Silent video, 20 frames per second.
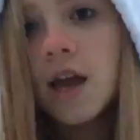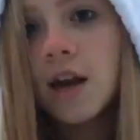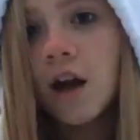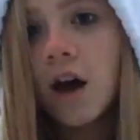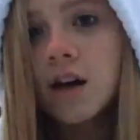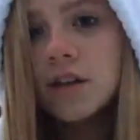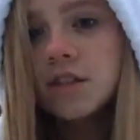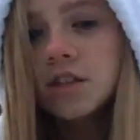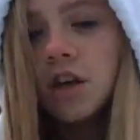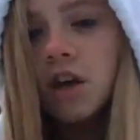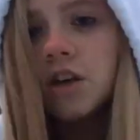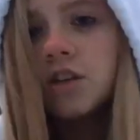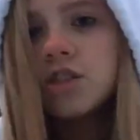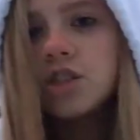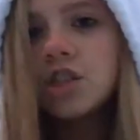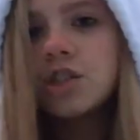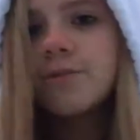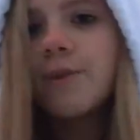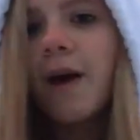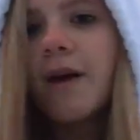And also
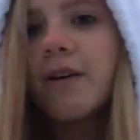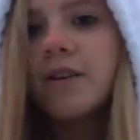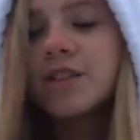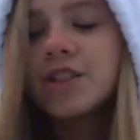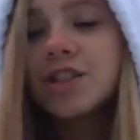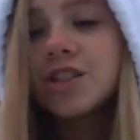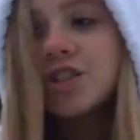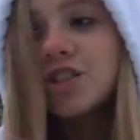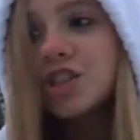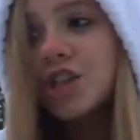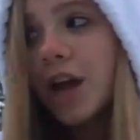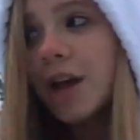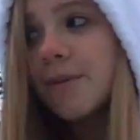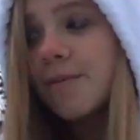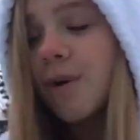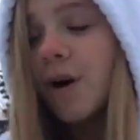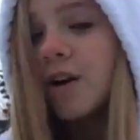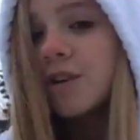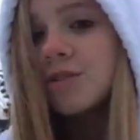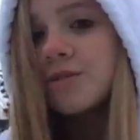just by watching Jake
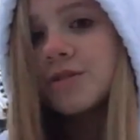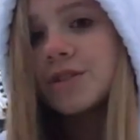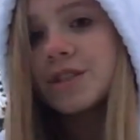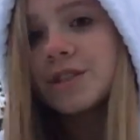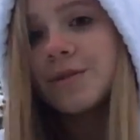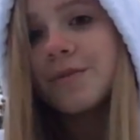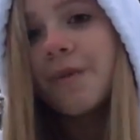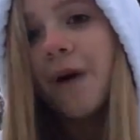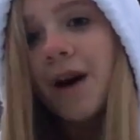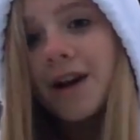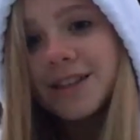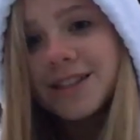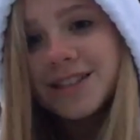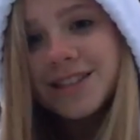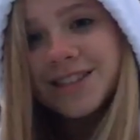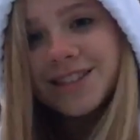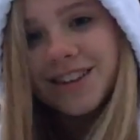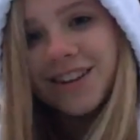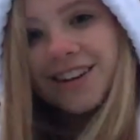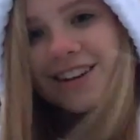Paul's
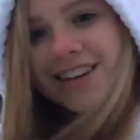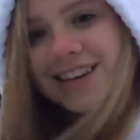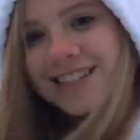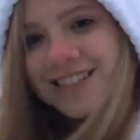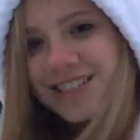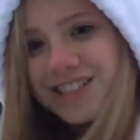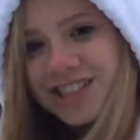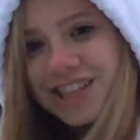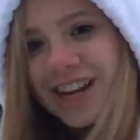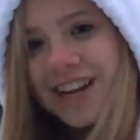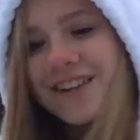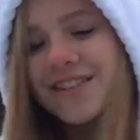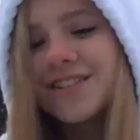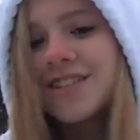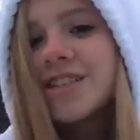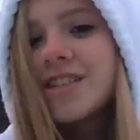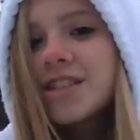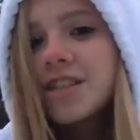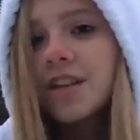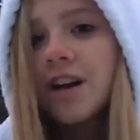responses on his channel
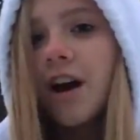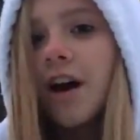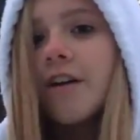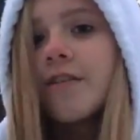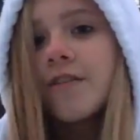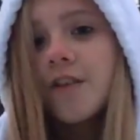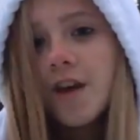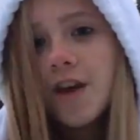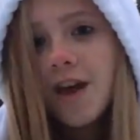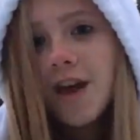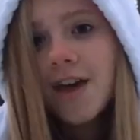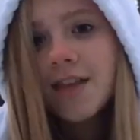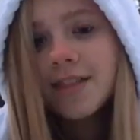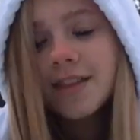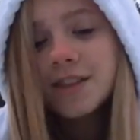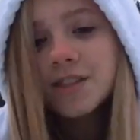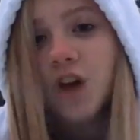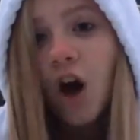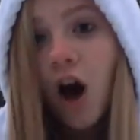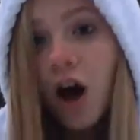and stuff,
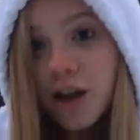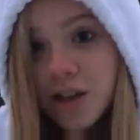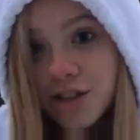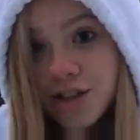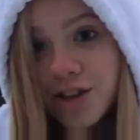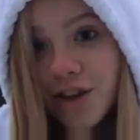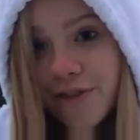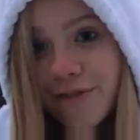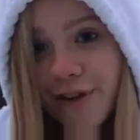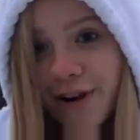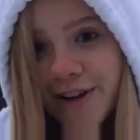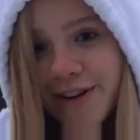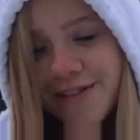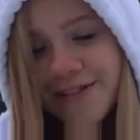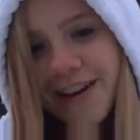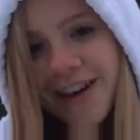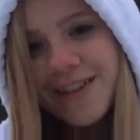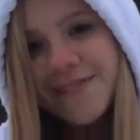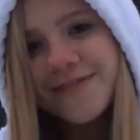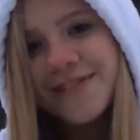that's also
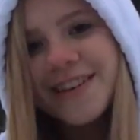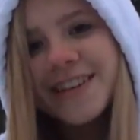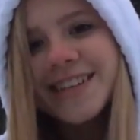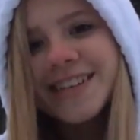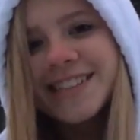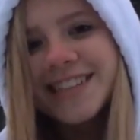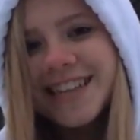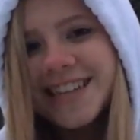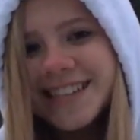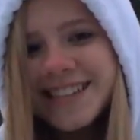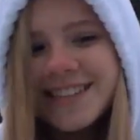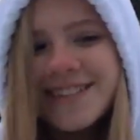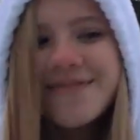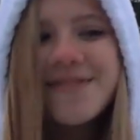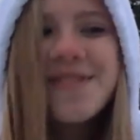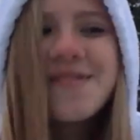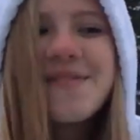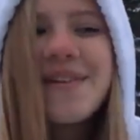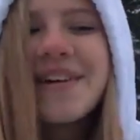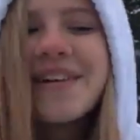motivated me because he's
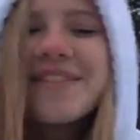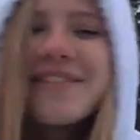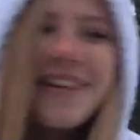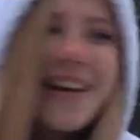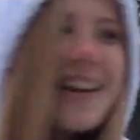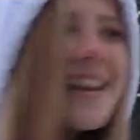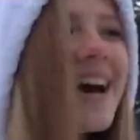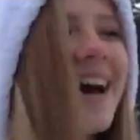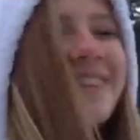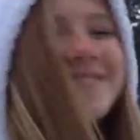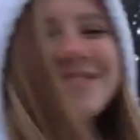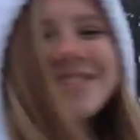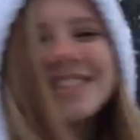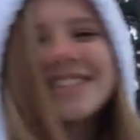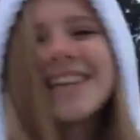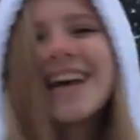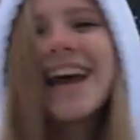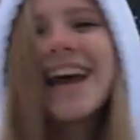even motivated. I'm just